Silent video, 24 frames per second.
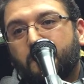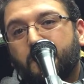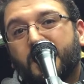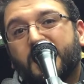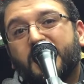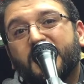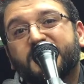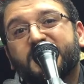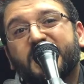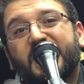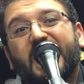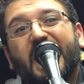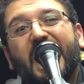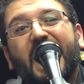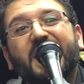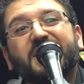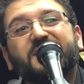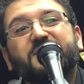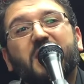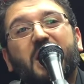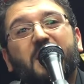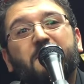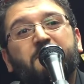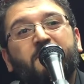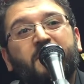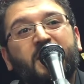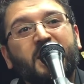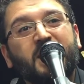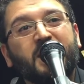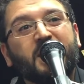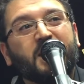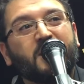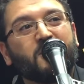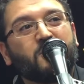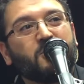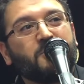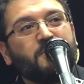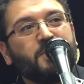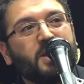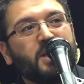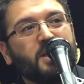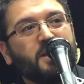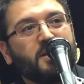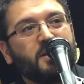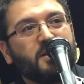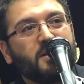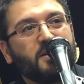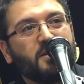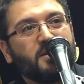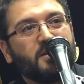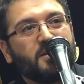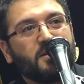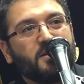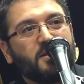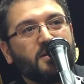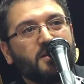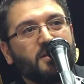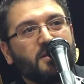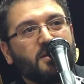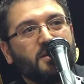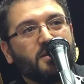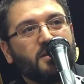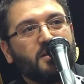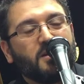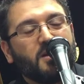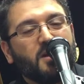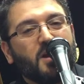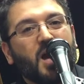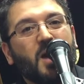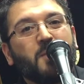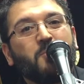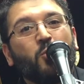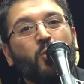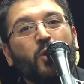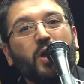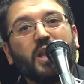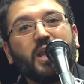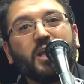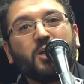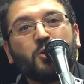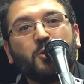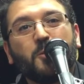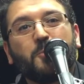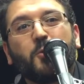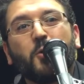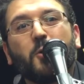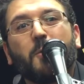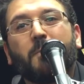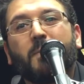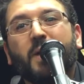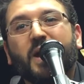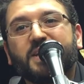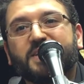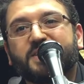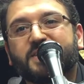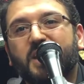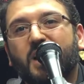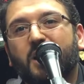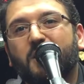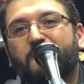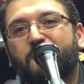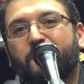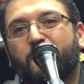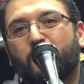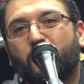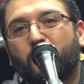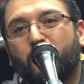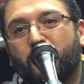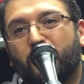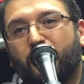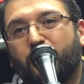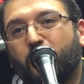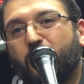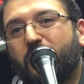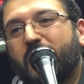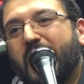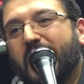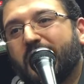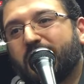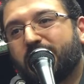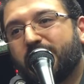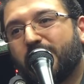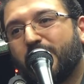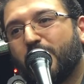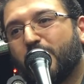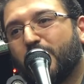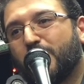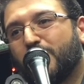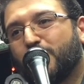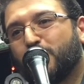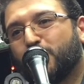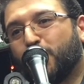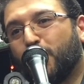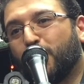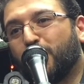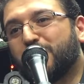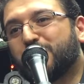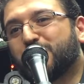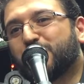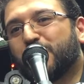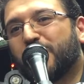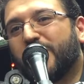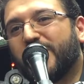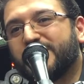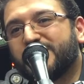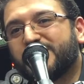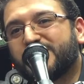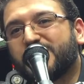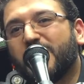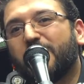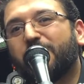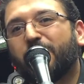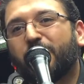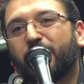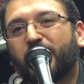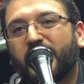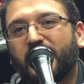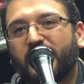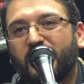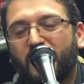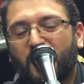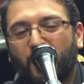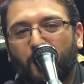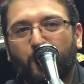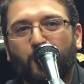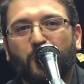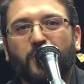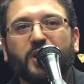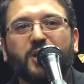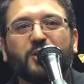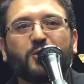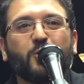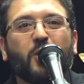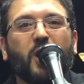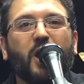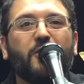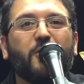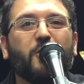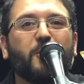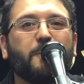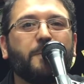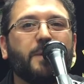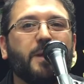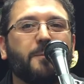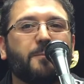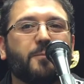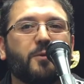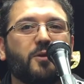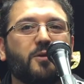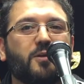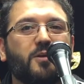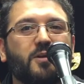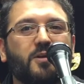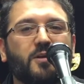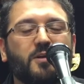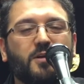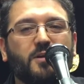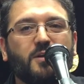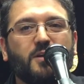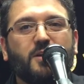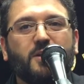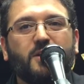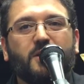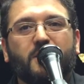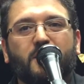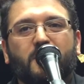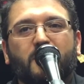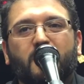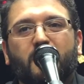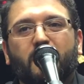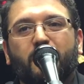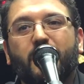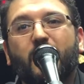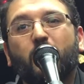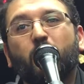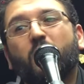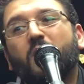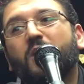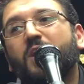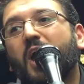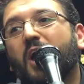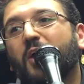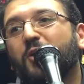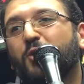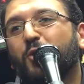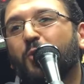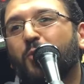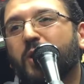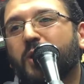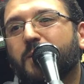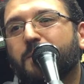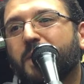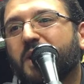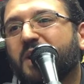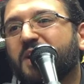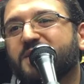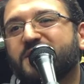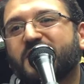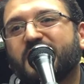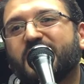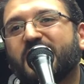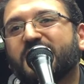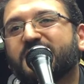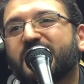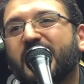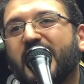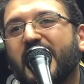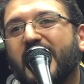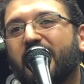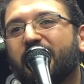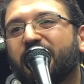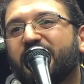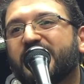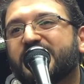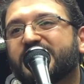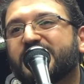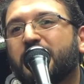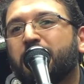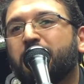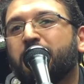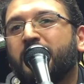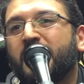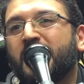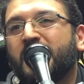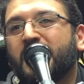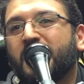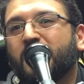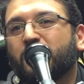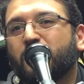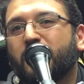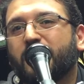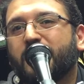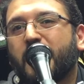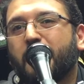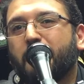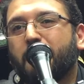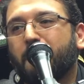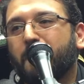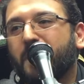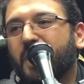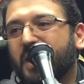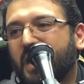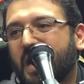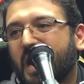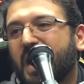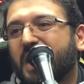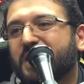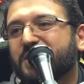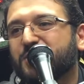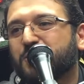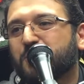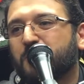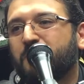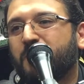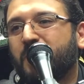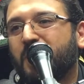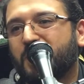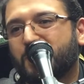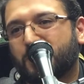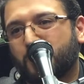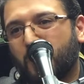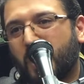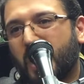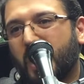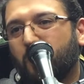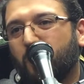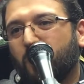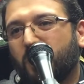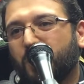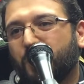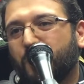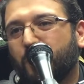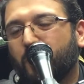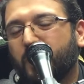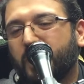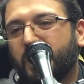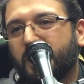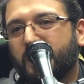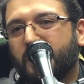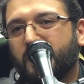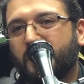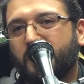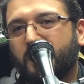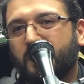Because it has a meaning to me. I'm willing to put myself through that torture and suffering according to other people. They will not do it because it doesn't have the same meaning to them, but it has to me, so I will do it.